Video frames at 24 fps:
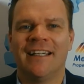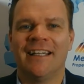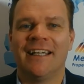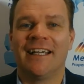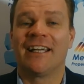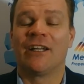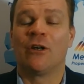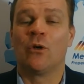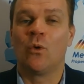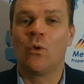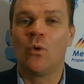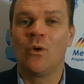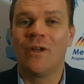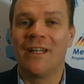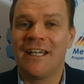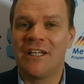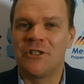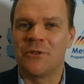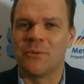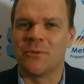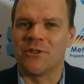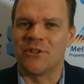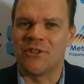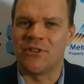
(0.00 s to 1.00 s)
It can all
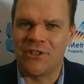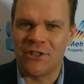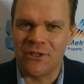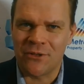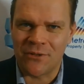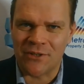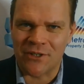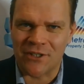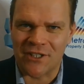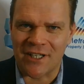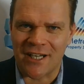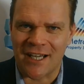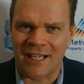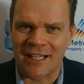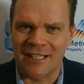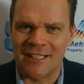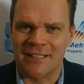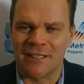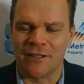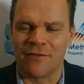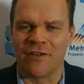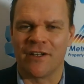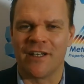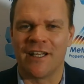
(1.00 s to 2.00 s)
lead to a serious
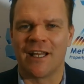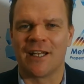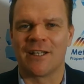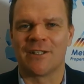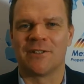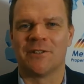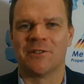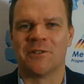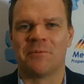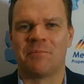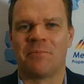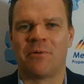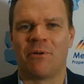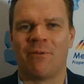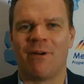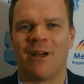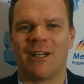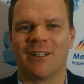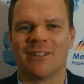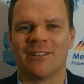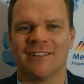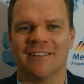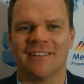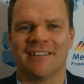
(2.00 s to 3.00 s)
case of analysis
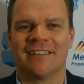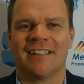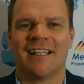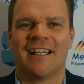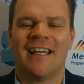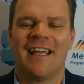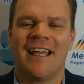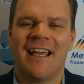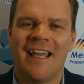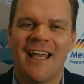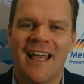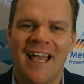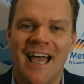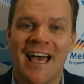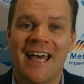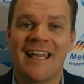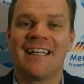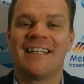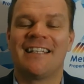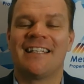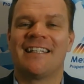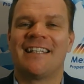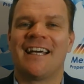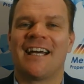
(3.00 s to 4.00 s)
paralysis.
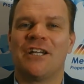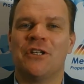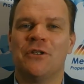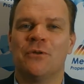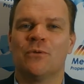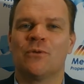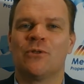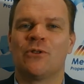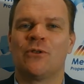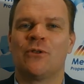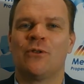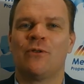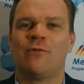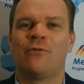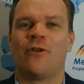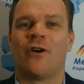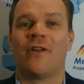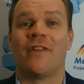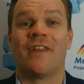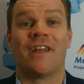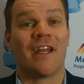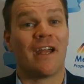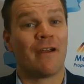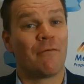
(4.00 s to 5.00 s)
Adding to that, you'll soon
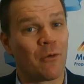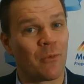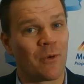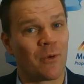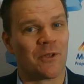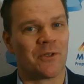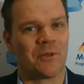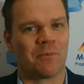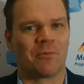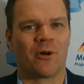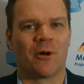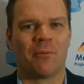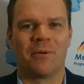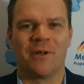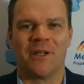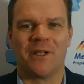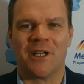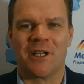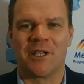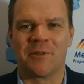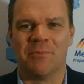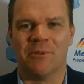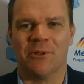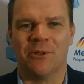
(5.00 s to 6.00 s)
find that everyone's a
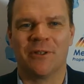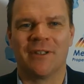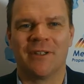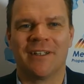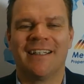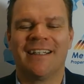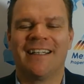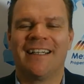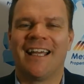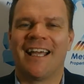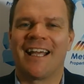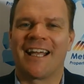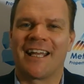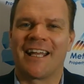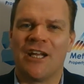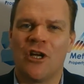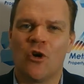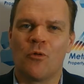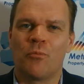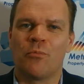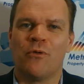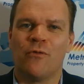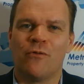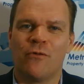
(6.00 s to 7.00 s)
property expert and can
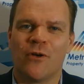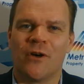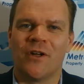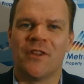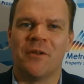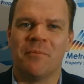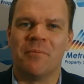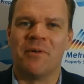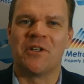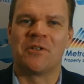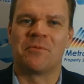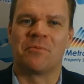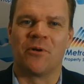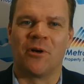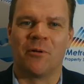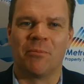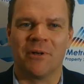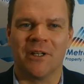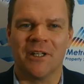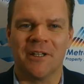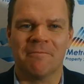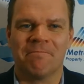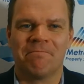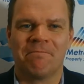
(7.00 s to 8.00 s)
help you find the best
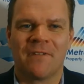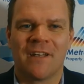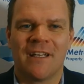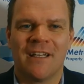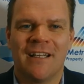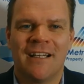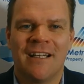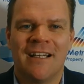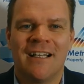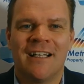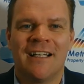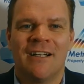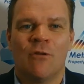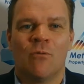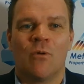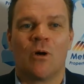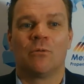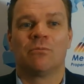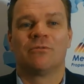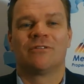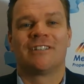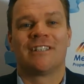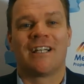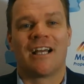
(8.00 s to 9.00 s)
property.
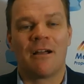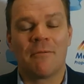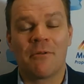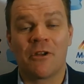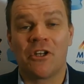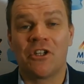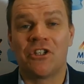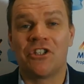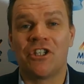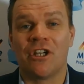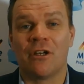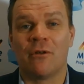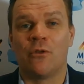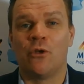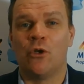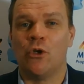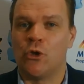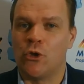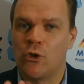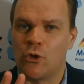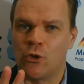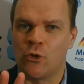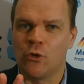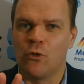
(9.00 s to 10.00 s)
Well, today I'm going to share with
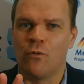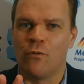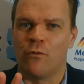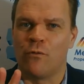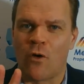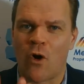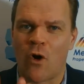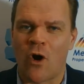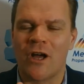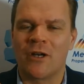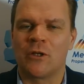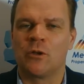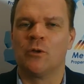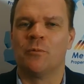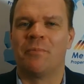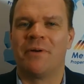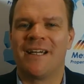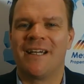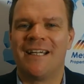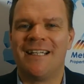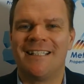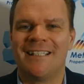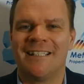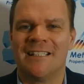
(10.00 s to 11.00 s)
you two vital
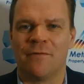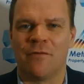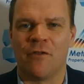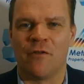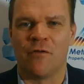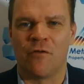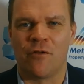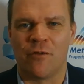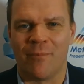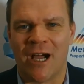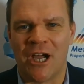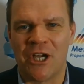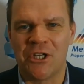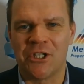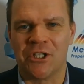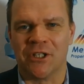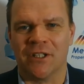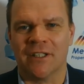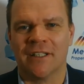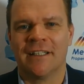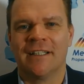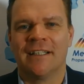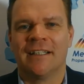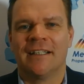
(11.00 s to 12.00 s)
pieces of
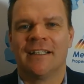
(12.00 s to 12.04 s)
information